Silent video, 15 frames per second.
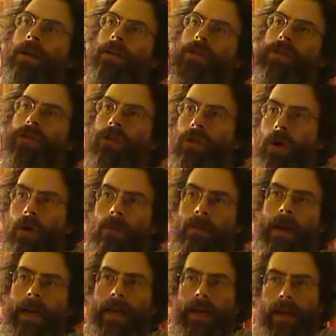so
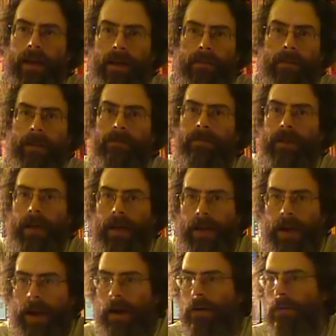many games played
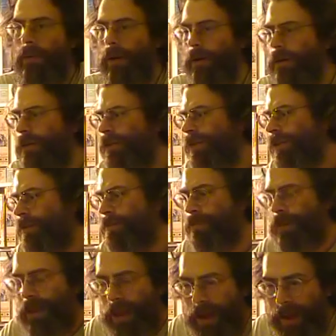out where you're just
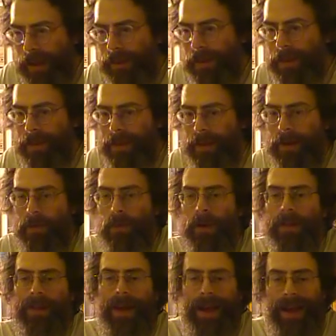playing the
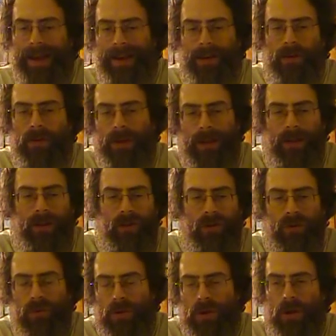sequence and you can
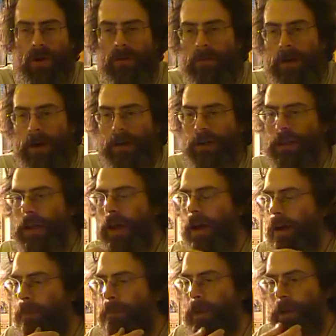do so much to
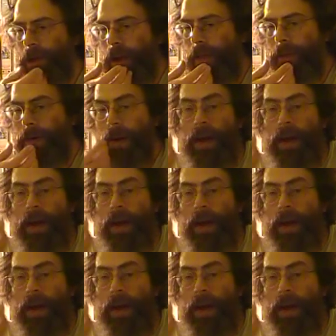help each other.